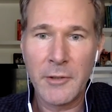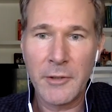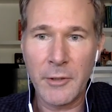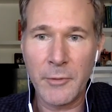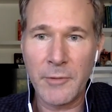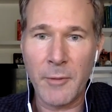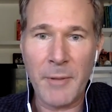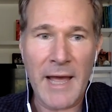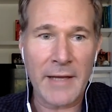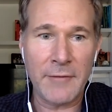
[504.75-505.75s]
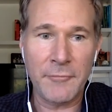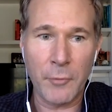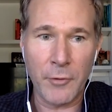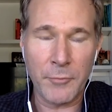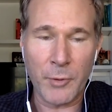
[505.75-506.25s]
You know, we go back and
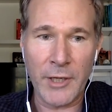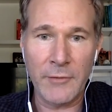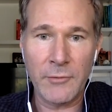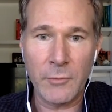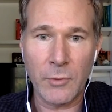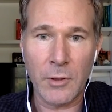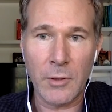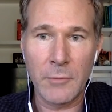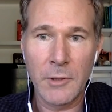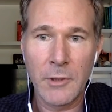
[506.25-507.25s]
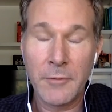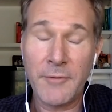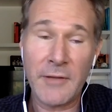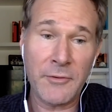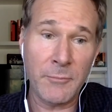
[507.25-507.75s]
forth, brainstorm.
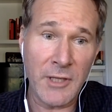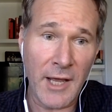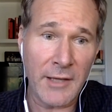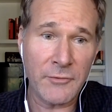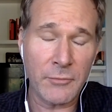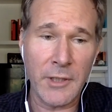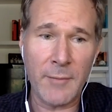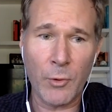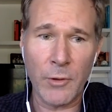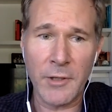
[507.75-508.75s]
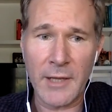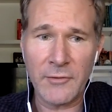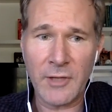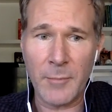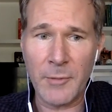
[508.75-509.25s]
We've had some guests. We're going to have more
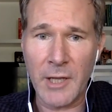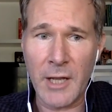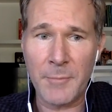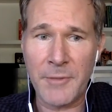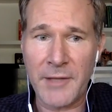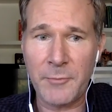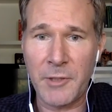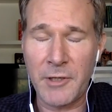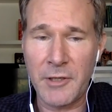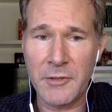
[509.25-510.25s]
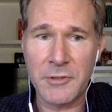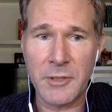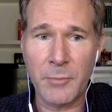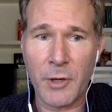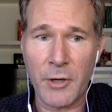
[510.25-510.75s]
guests coming up. That's been an
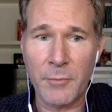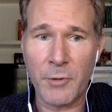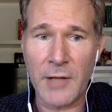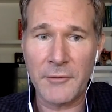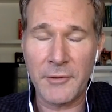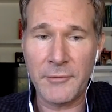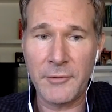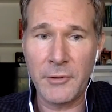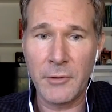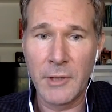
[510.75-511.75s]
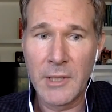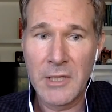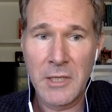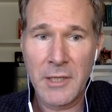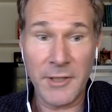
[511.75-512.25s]
interesting part of the process too.
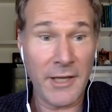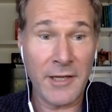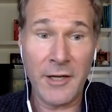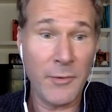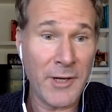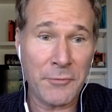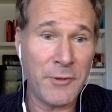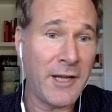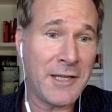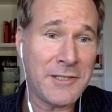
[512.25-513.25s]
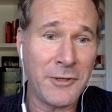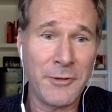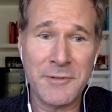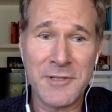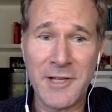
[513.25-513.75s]
But like here, we got three guys here in
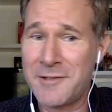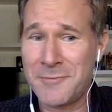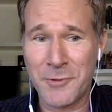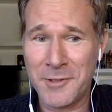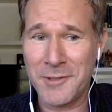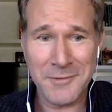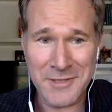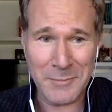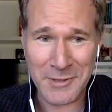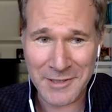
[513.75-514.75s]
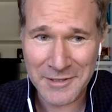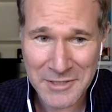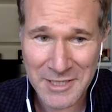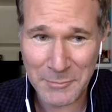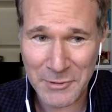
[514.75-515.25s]
Riverside working seemingly
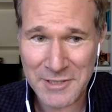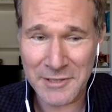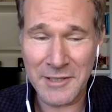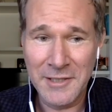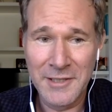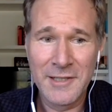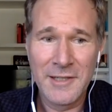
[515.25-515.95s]
seamlessly.